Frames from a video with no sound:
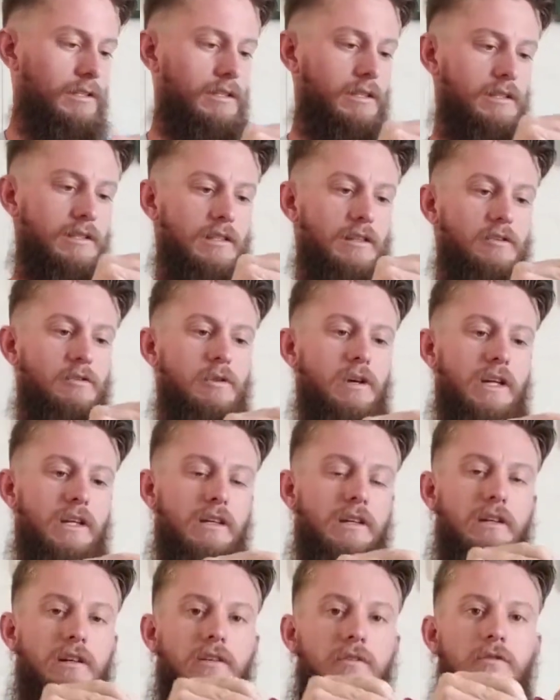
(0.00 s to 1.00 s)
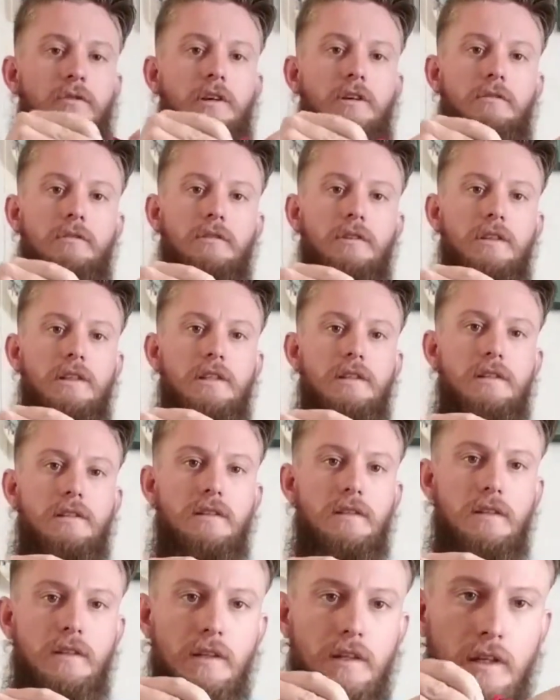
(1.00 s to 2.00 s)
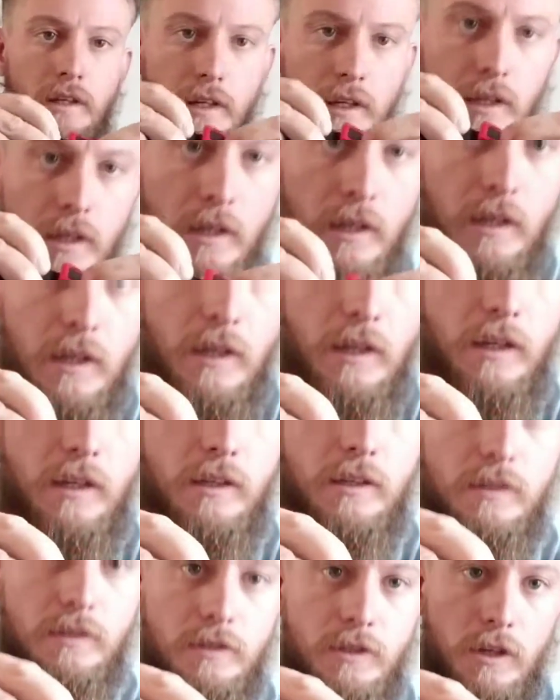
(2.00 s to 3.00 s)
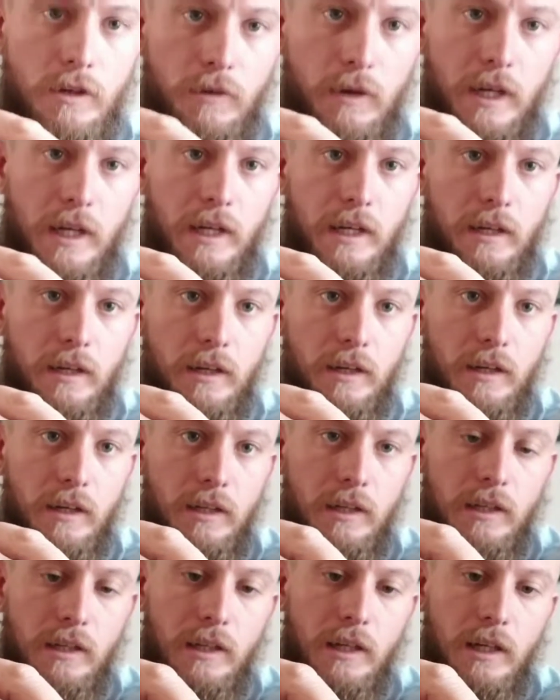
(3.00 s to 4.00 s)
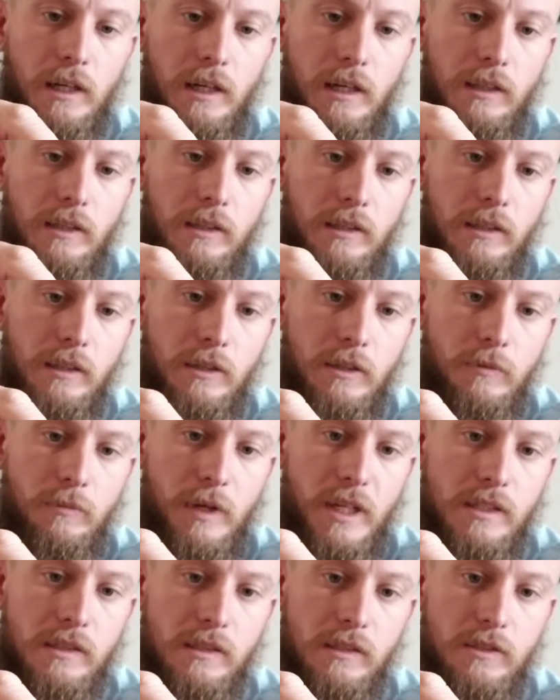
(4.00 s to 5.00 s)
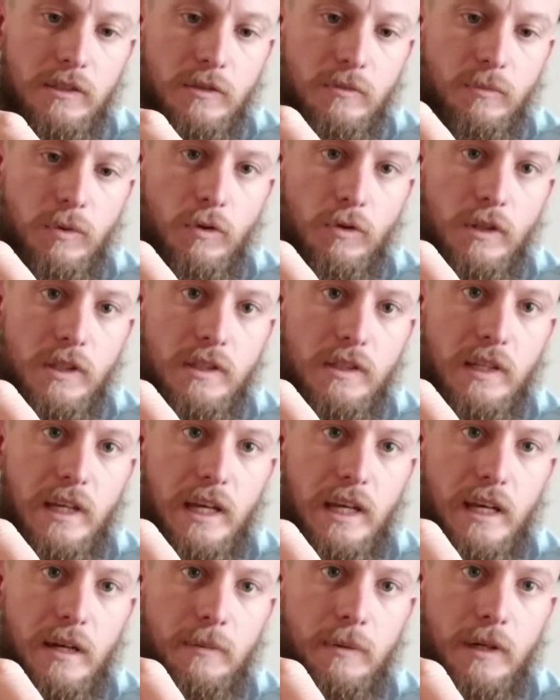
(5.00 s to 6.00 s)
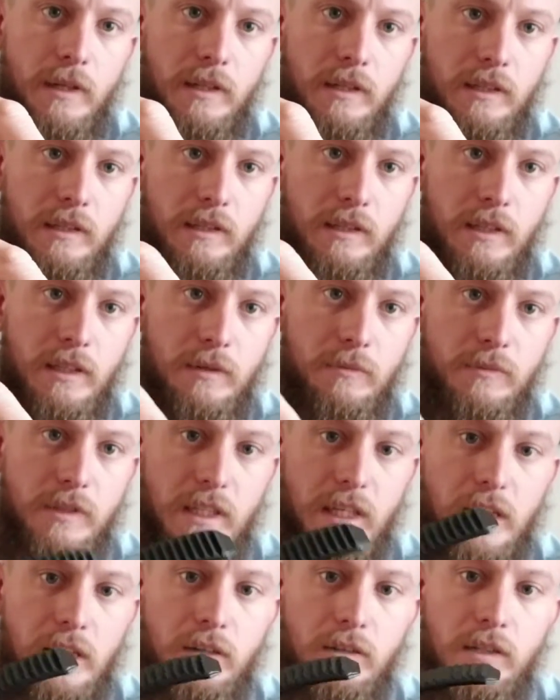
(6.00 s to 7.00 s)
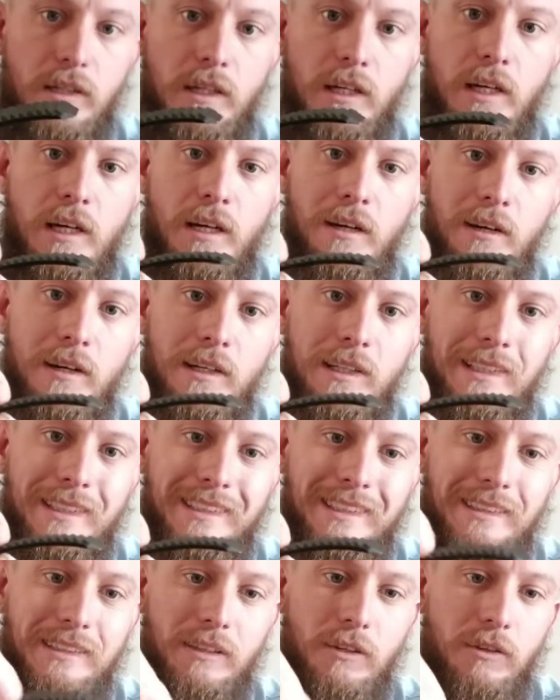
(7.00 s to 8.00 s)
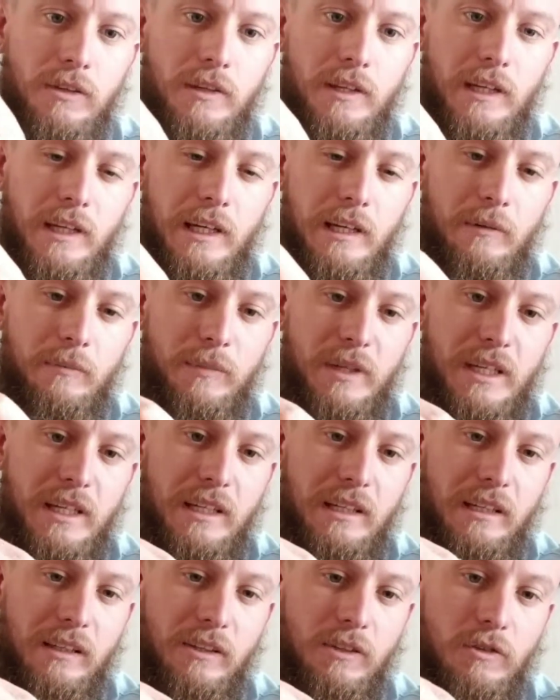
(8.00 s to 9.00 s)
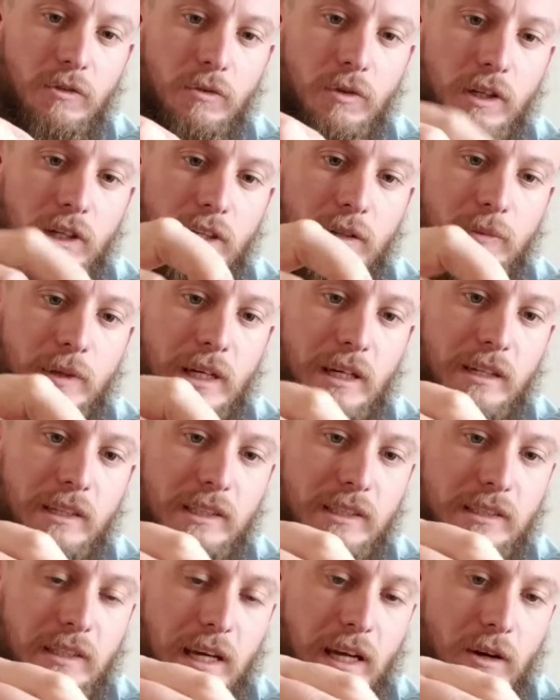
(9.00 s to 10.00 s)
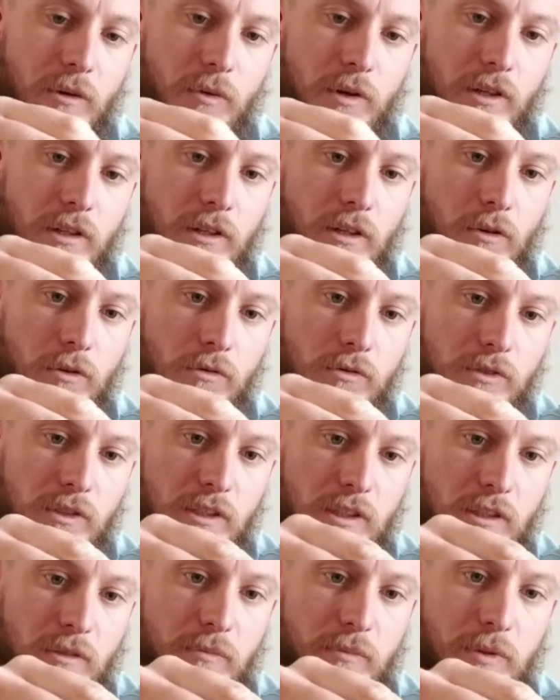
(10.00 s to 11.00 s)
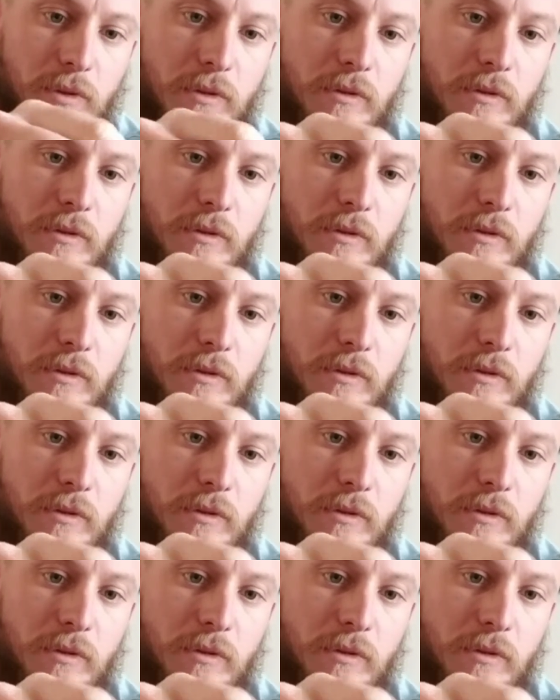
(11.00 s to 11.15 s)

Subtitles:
It's a quick release. Show right here. You basically just pull this tab, it comes out. The only thing I'd be a little worried about is how well it holds up.